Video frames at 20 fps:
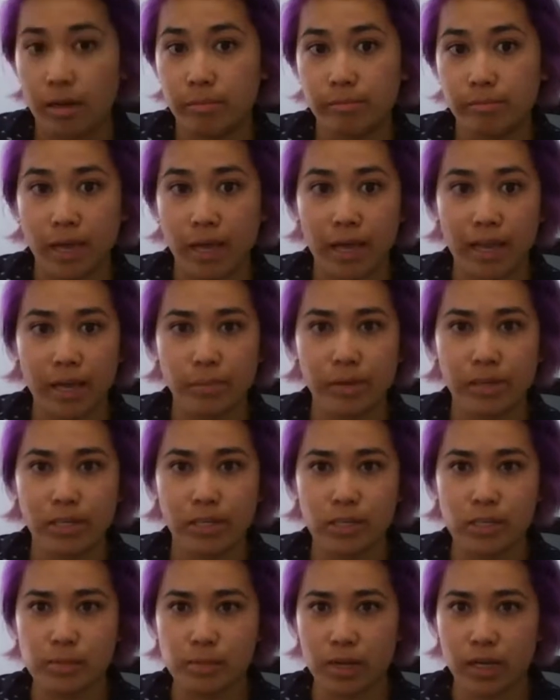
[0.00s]
I am going
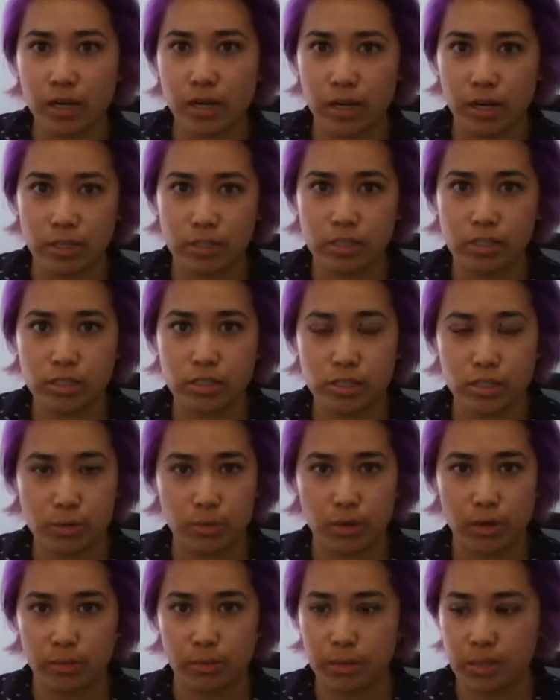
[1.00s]
to use my cards to
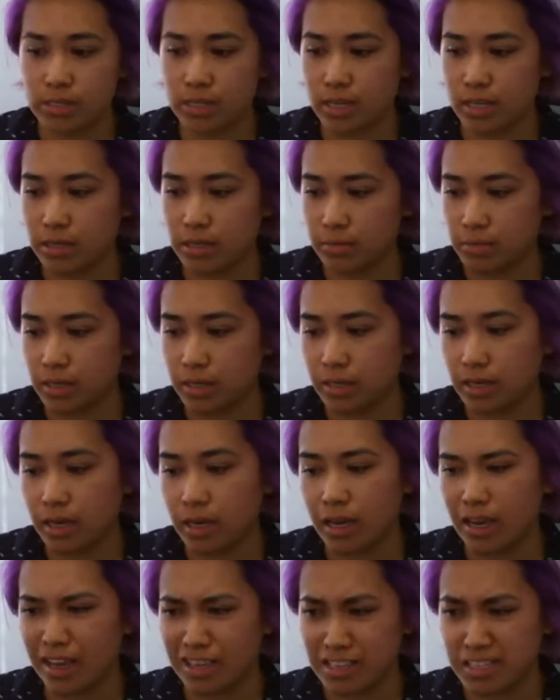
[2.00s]
support me today
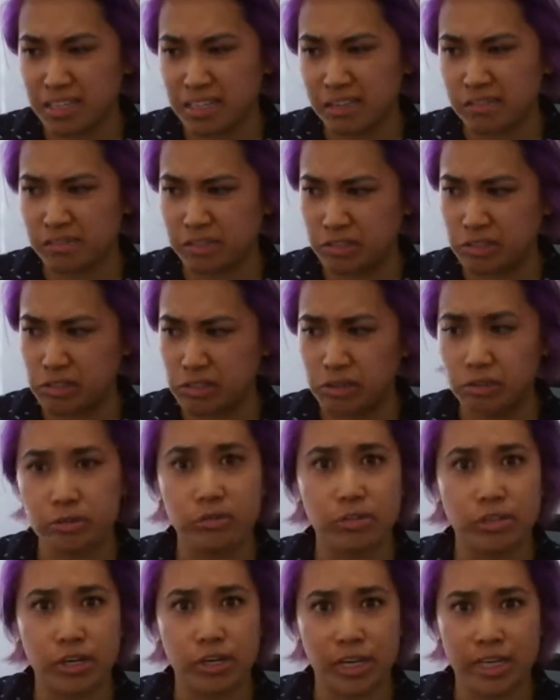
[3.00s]
because I feel so
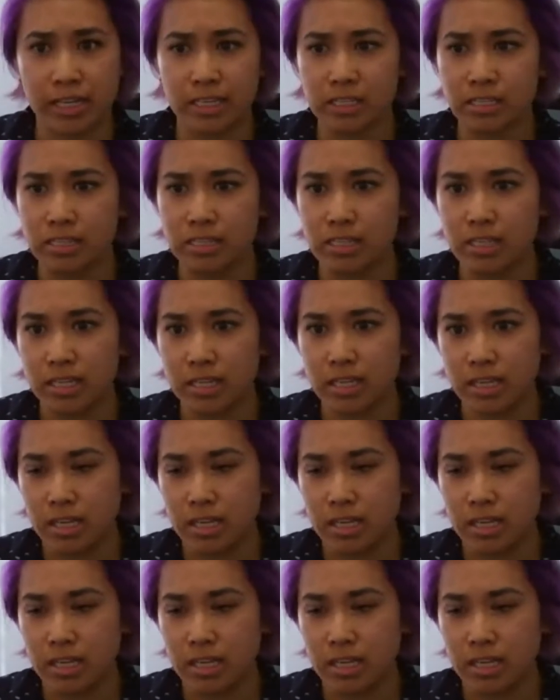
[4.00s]
drained.